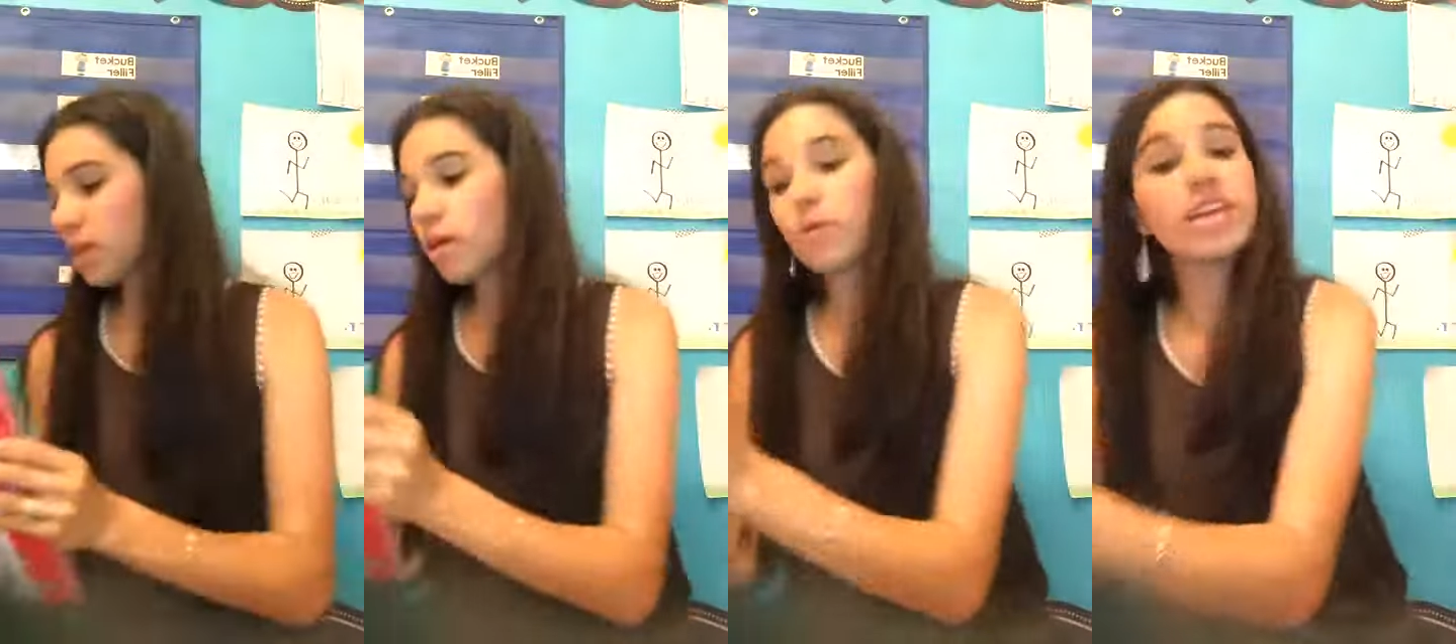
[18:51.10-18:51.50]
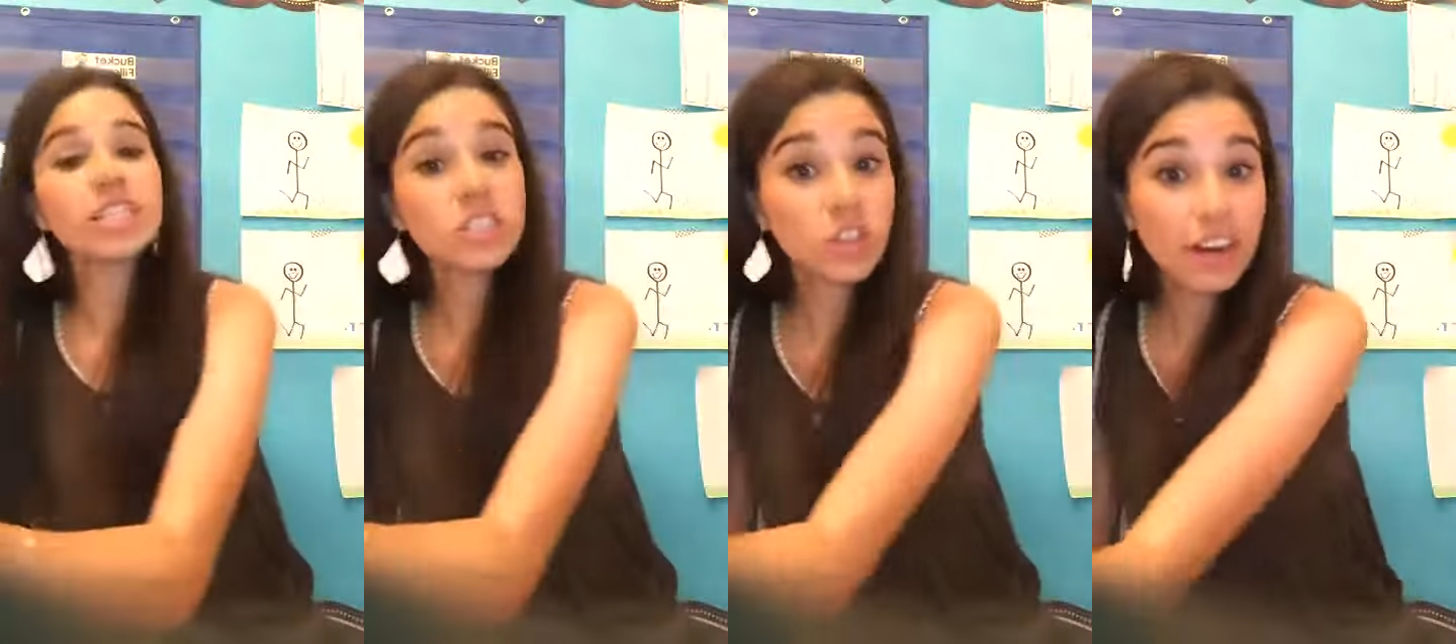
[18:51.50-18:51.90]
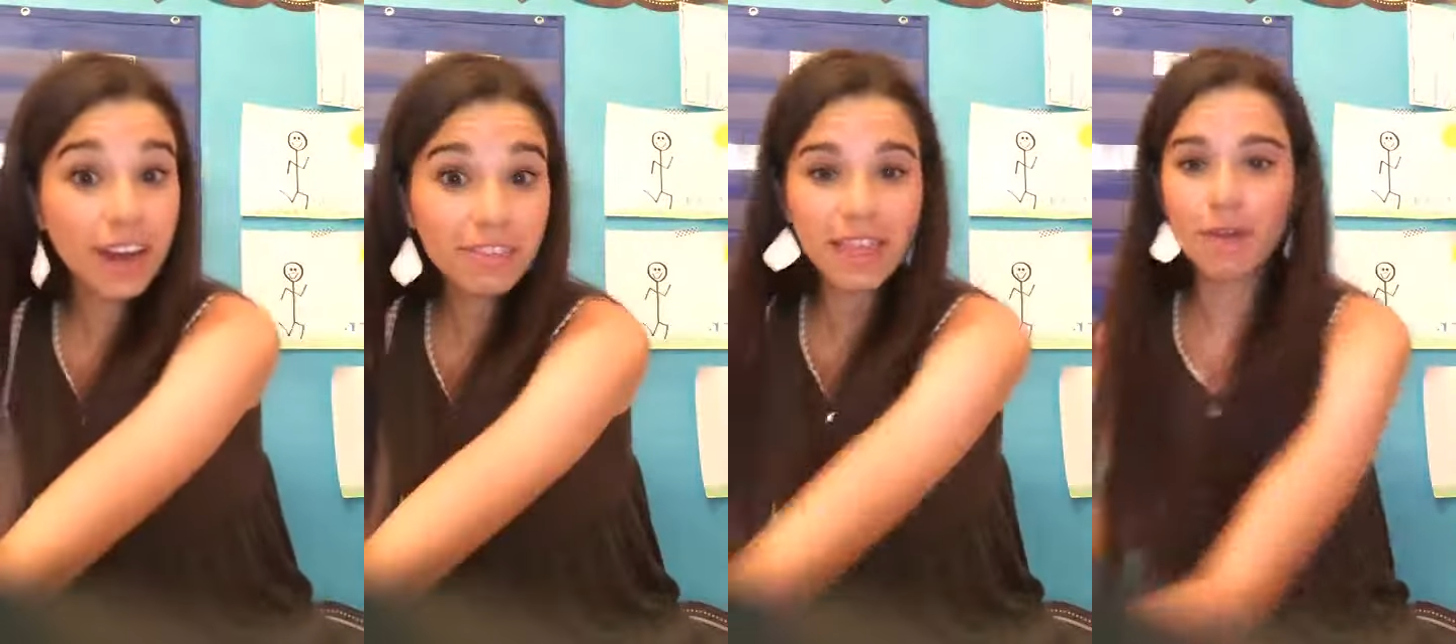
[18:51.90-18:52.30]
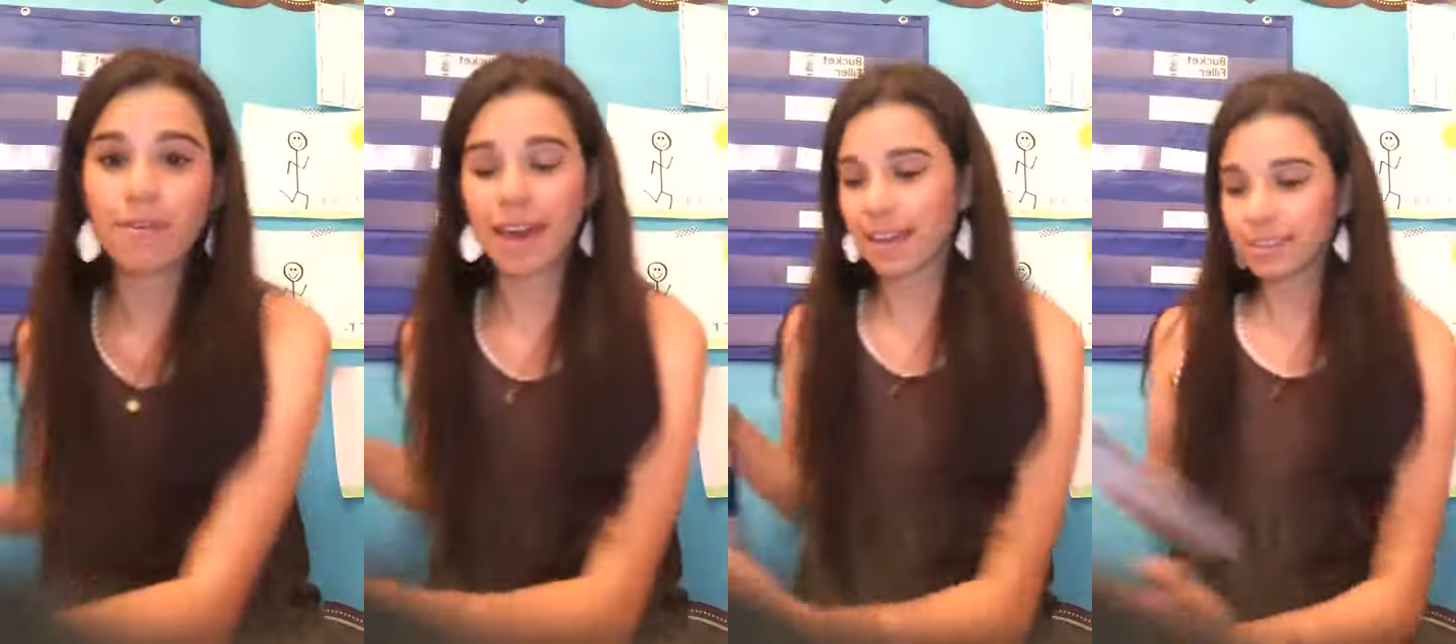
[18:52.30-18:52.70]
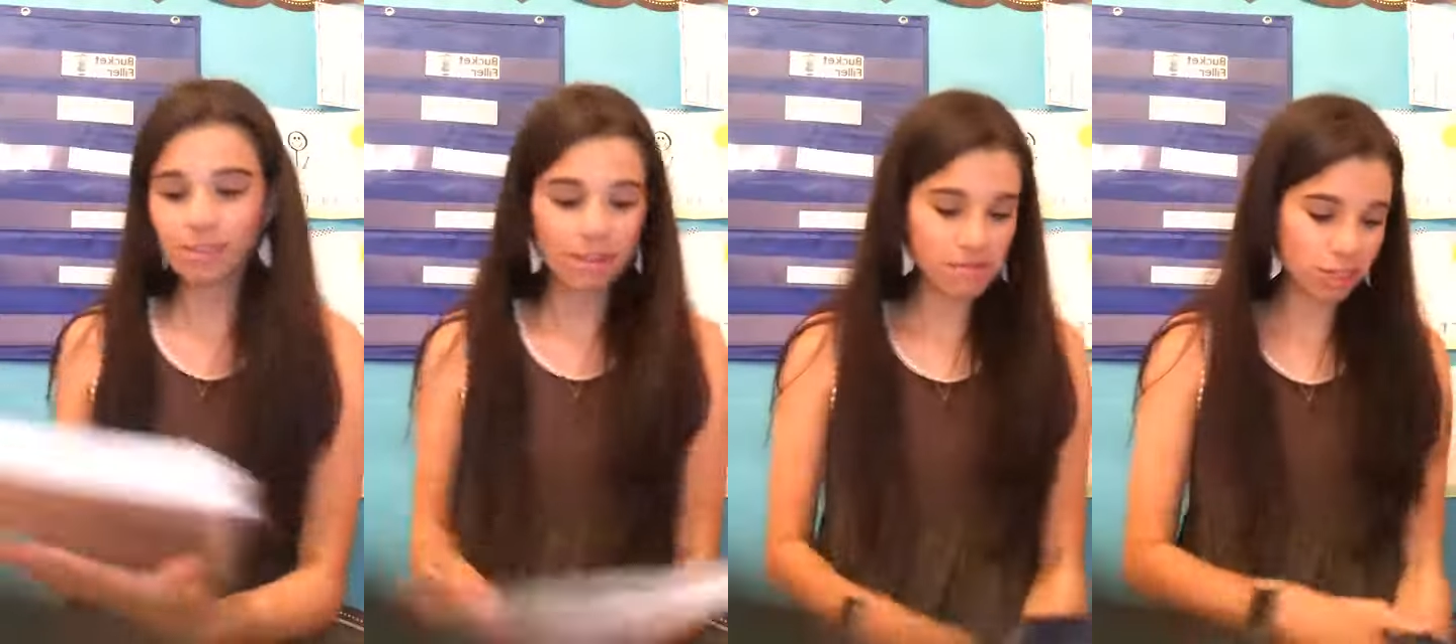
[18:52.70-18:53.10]
We didn't start out that way. So
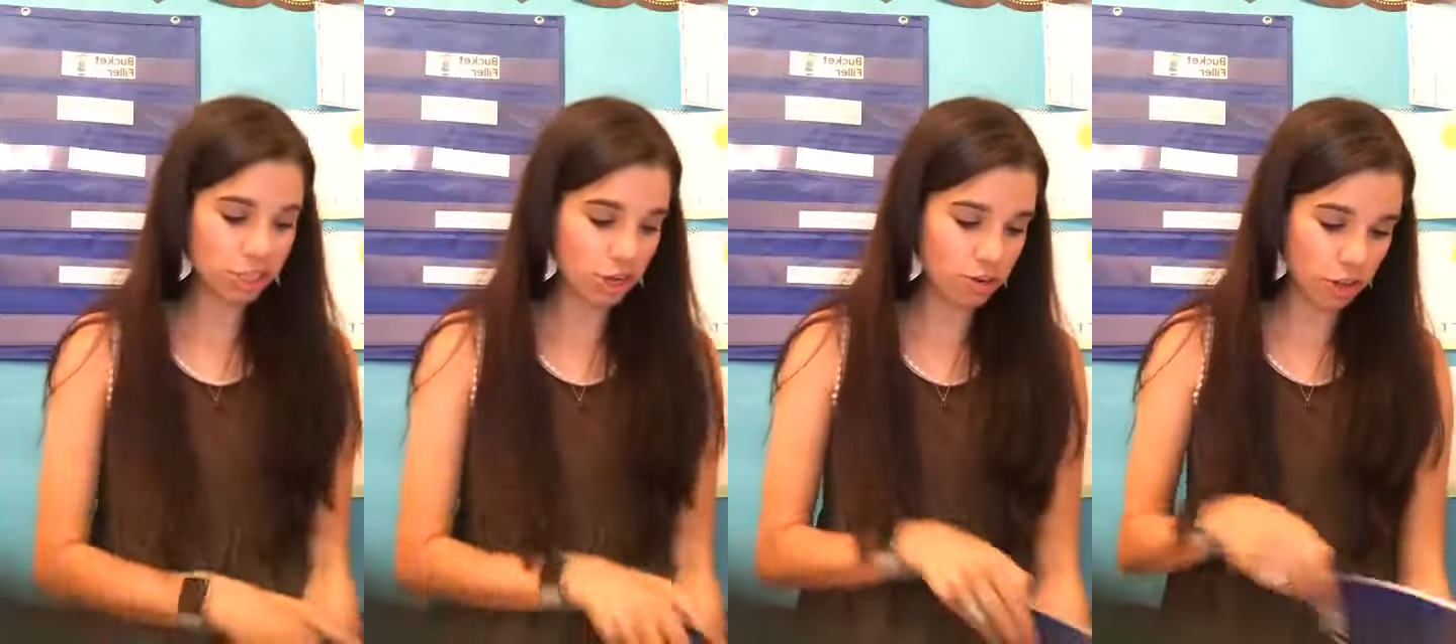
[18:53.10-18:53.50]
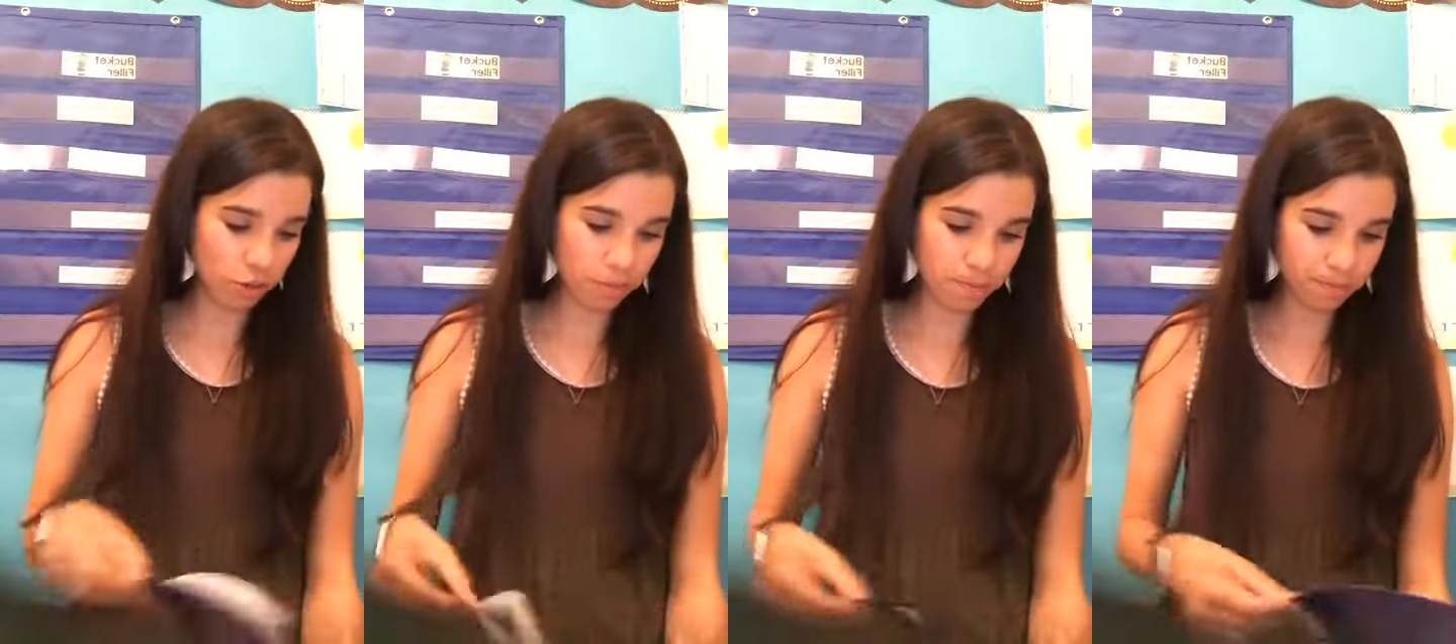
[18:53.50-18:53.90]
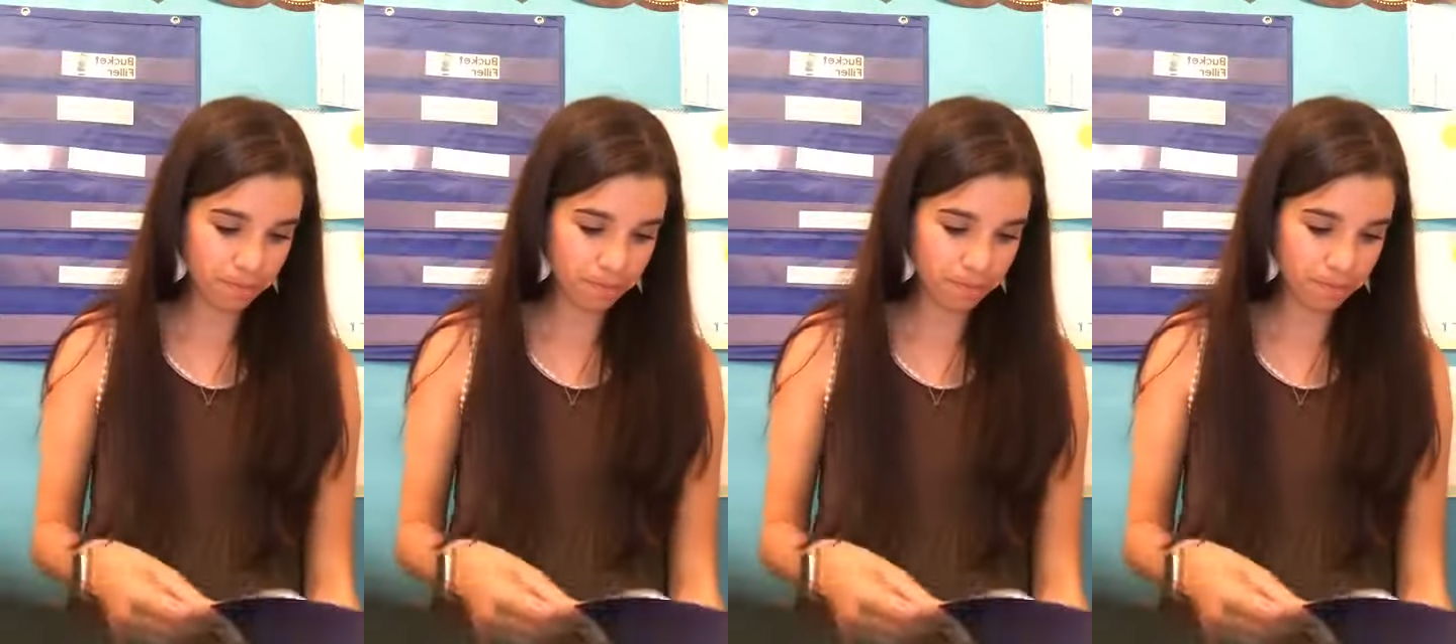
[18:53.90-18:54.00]
let me show you.